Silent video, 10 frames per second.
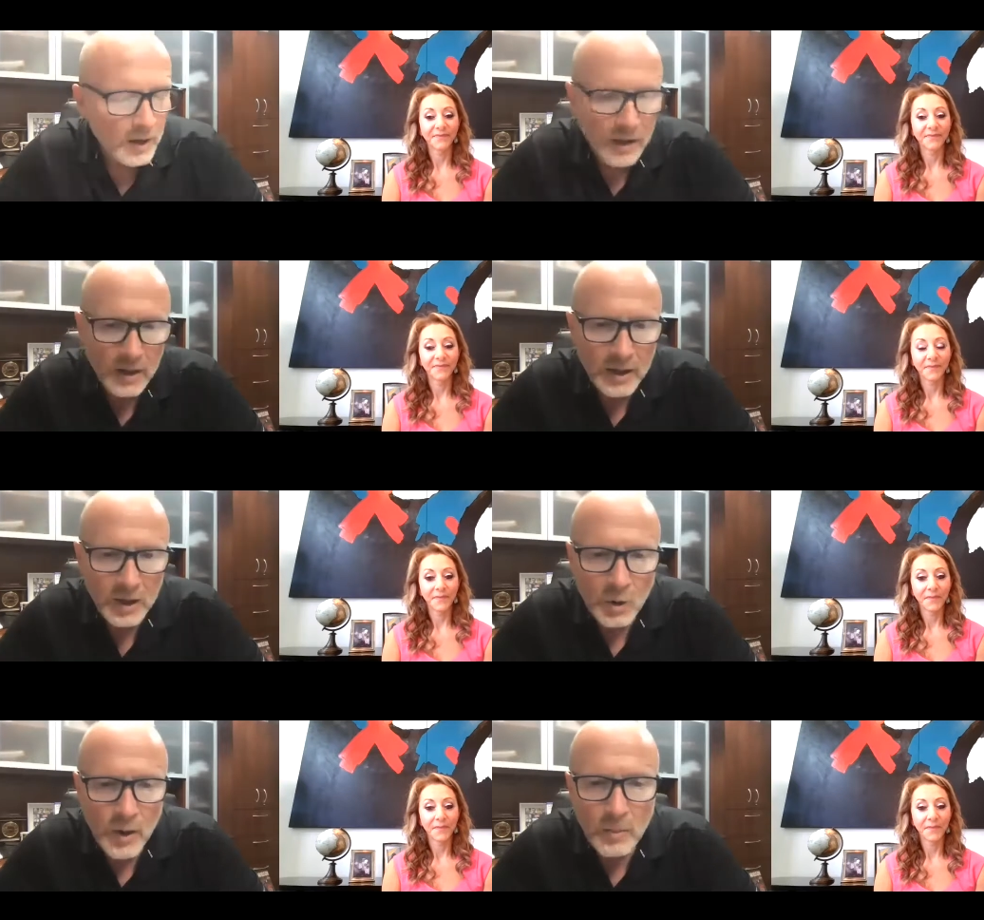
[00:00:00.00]
Speaker 1: uh,
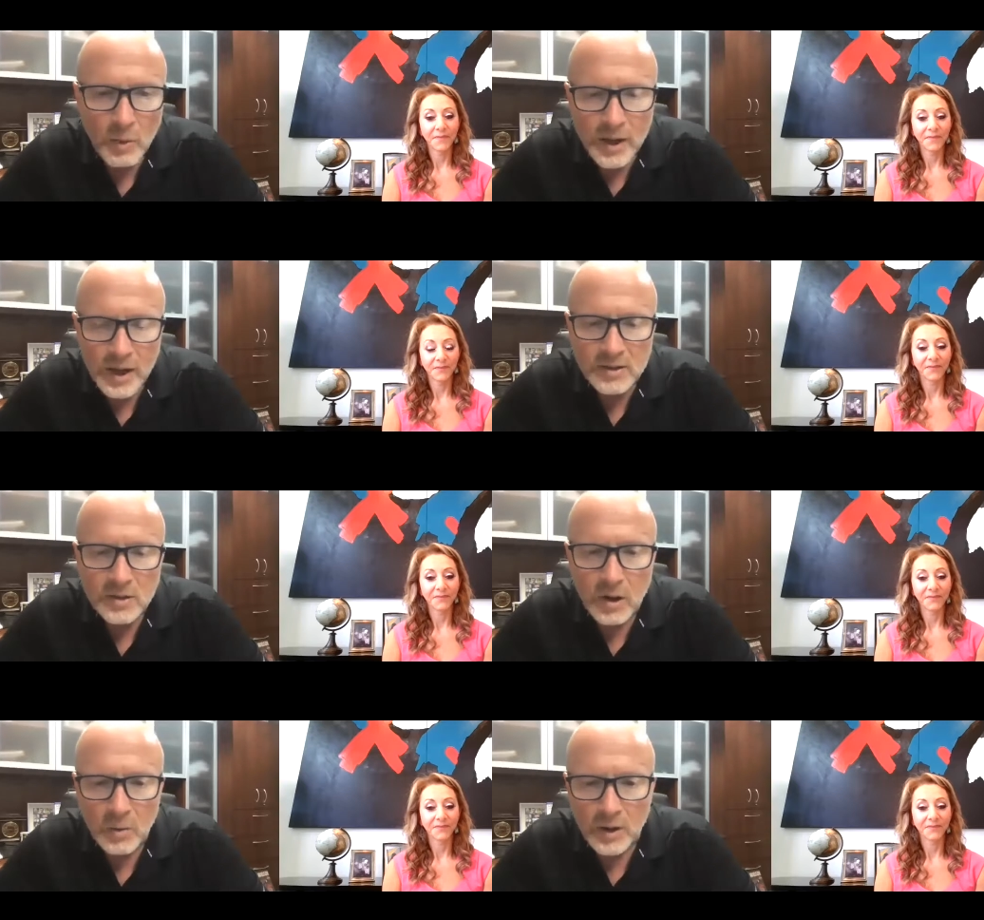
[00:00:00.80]
incredible guests
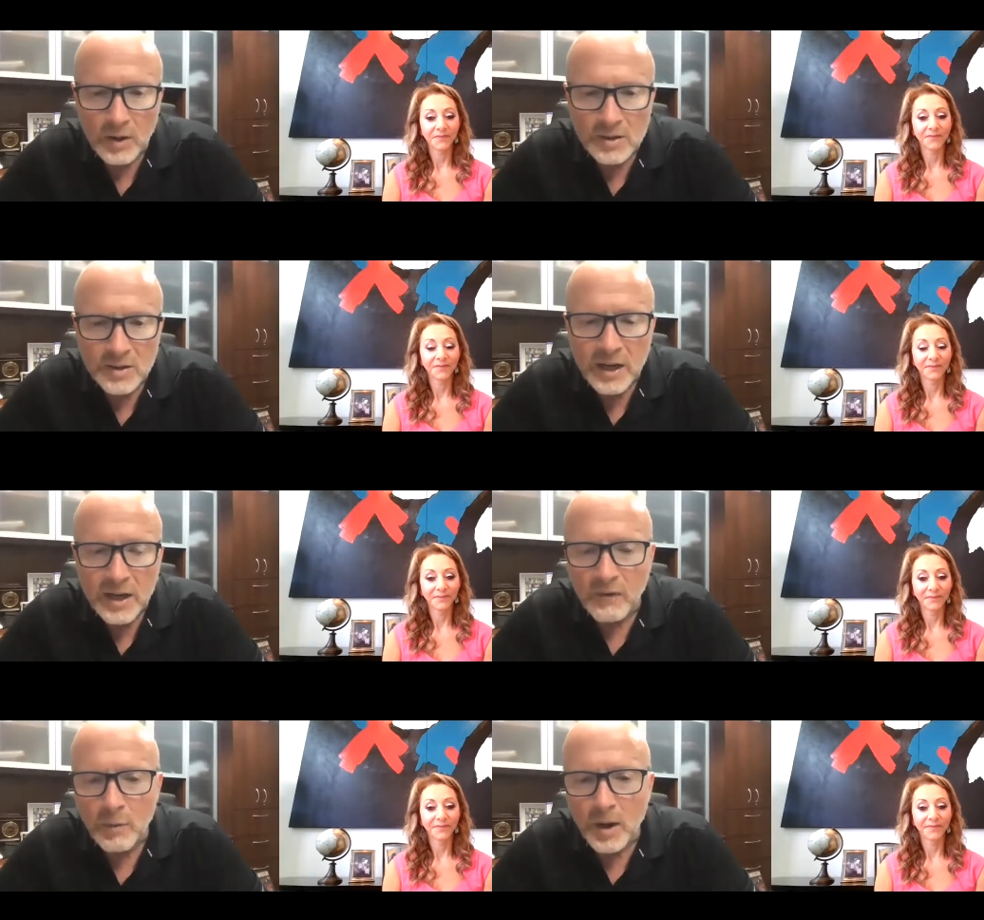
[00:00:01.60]
on with us. Take care,
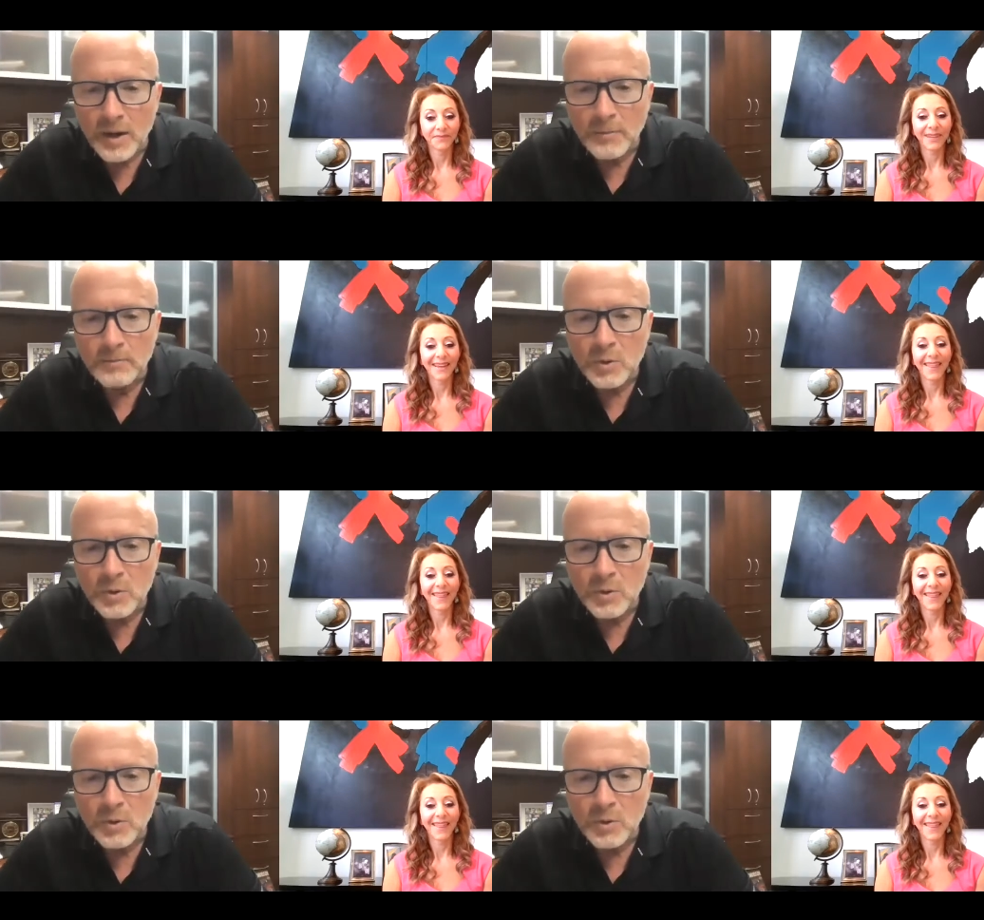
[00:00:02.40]
everybody.